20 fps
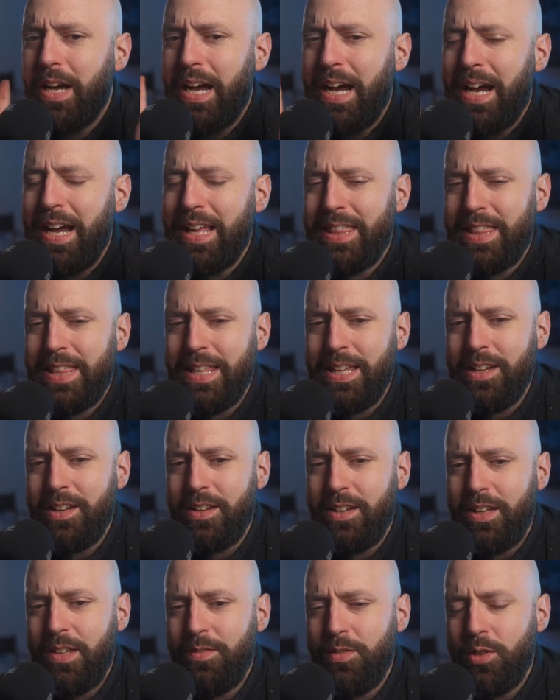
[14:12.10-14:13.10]
I
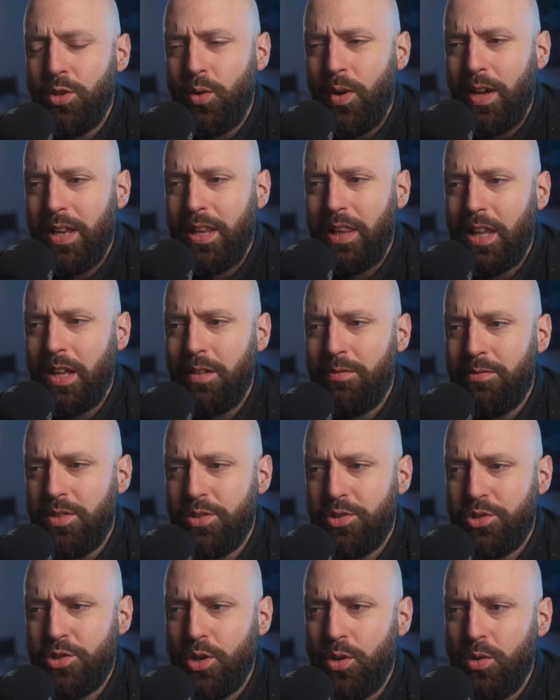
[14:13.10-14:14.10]
think even though I love the
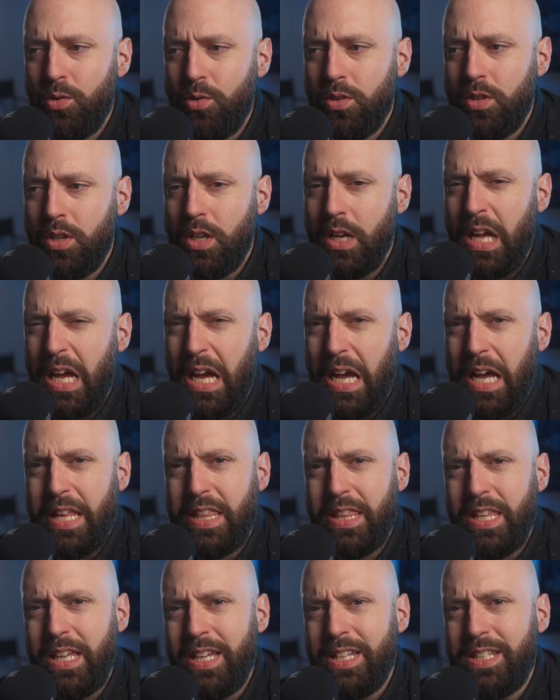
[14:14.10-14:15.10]
show, I
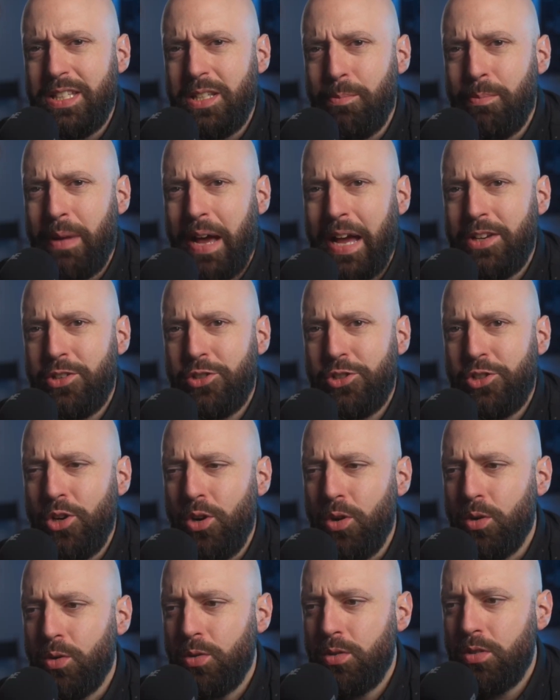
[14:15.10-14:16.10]
think it's a bad
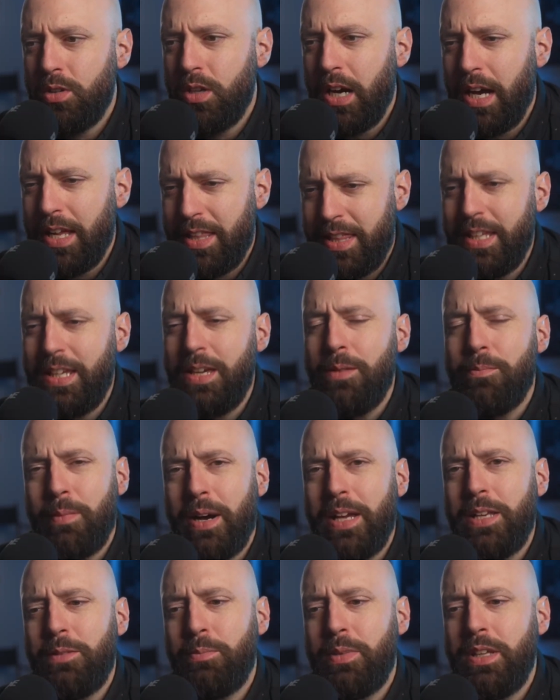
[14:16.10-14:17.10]
show. I think it
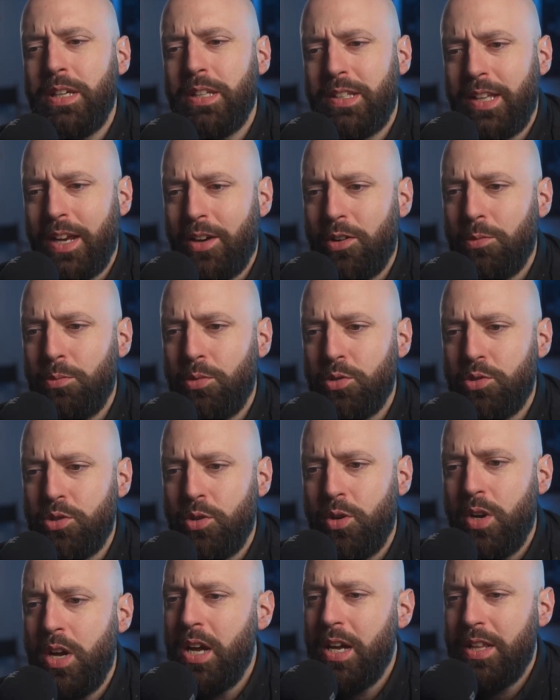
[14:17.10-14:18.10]
might be a terrible
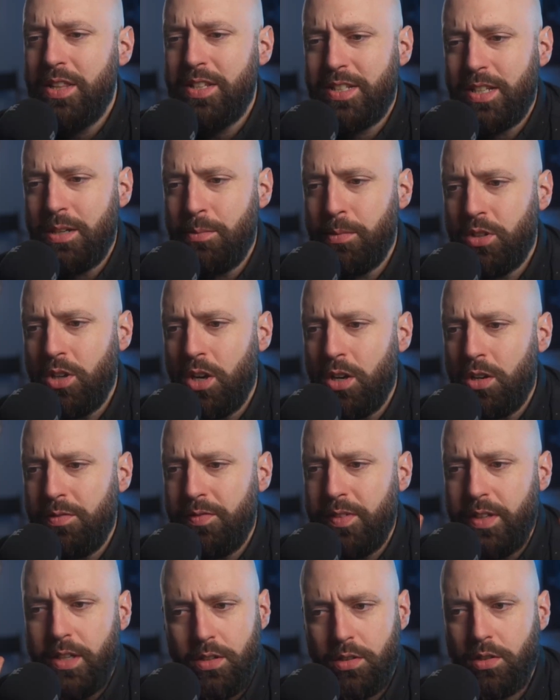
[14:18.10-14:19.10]
show. The
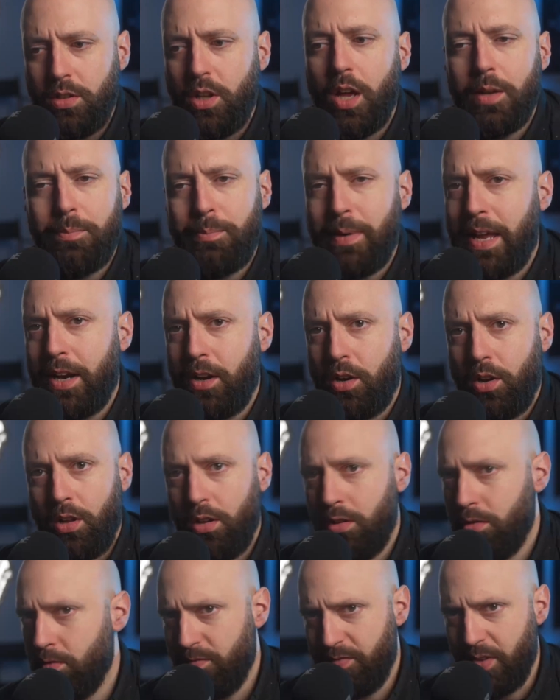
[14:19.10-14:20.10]
cinematography, not bad at
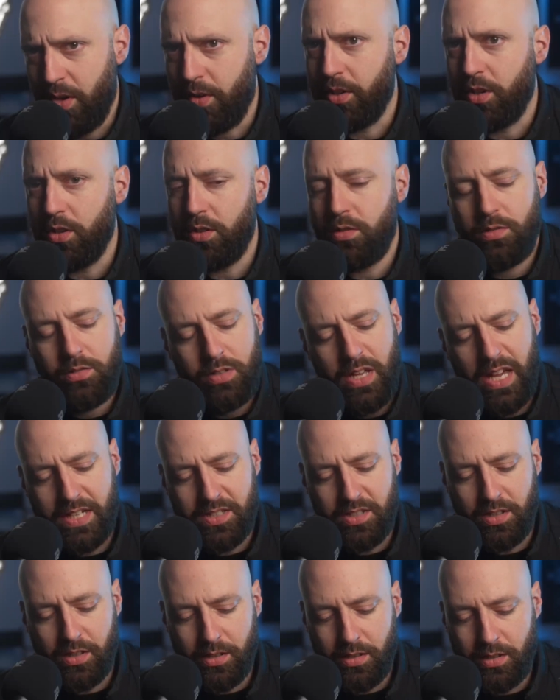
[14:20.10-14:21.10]
all. Very good.
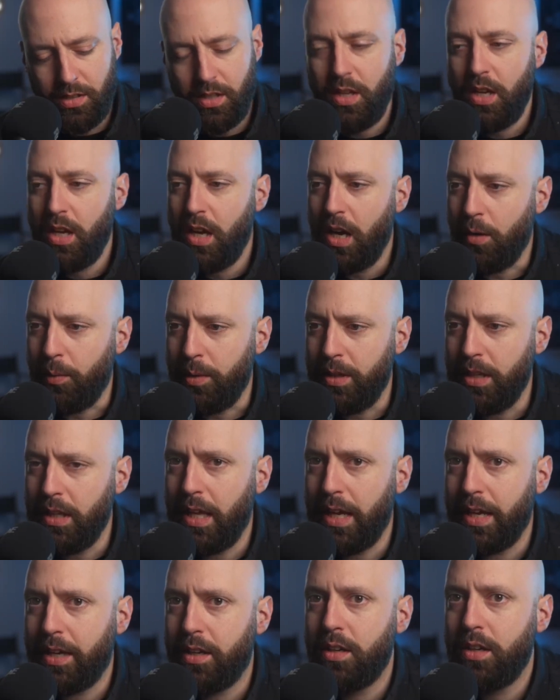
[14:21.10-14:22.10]
Excellent. I really
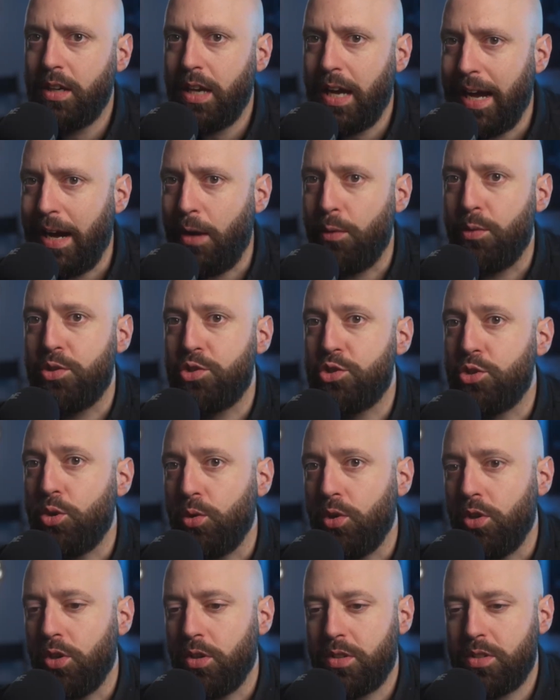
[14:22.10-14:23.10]
like how the show
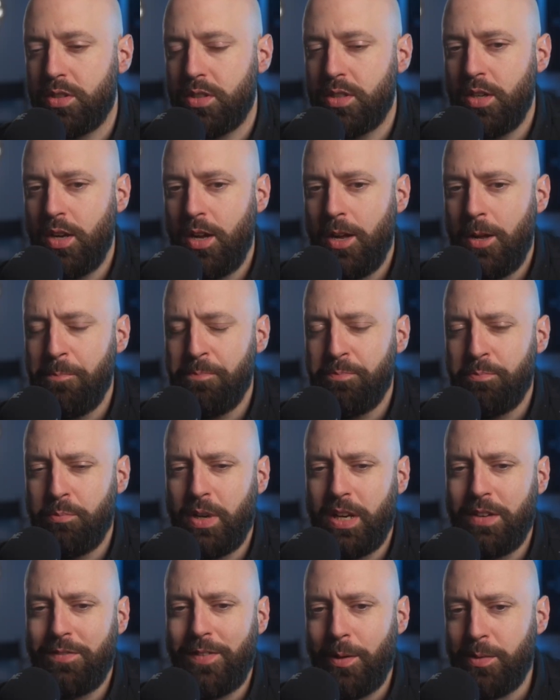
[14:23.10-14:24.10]
looks.
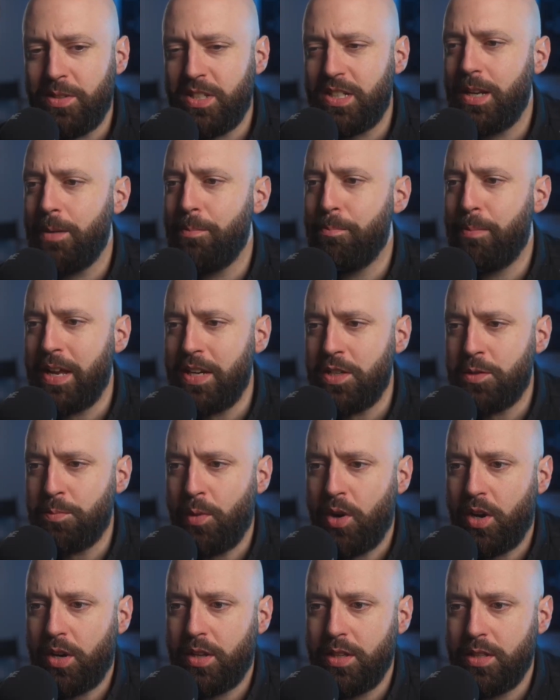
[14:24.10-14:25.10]
But if I was going to
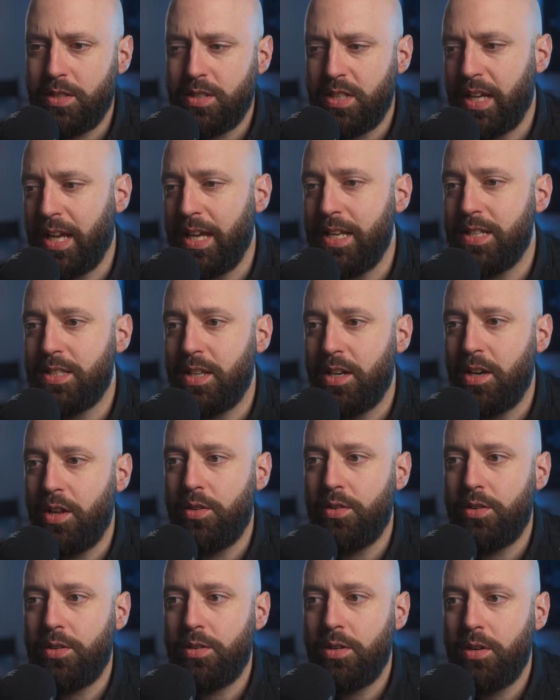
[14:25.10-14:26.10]
benchmark this against
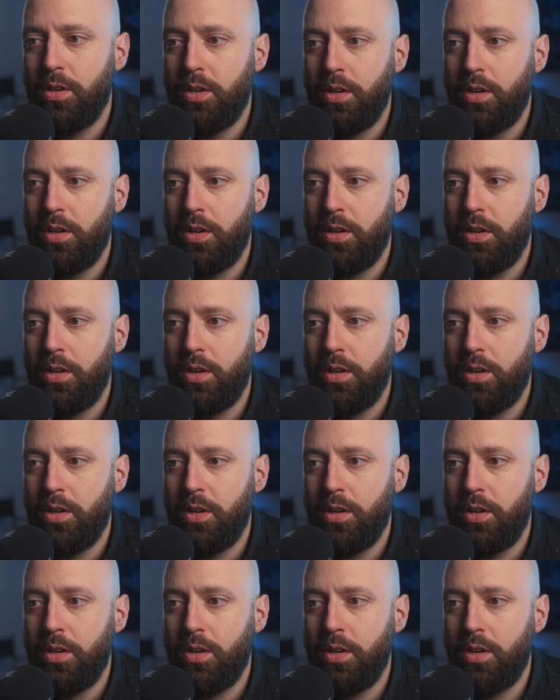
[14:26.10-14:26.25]
another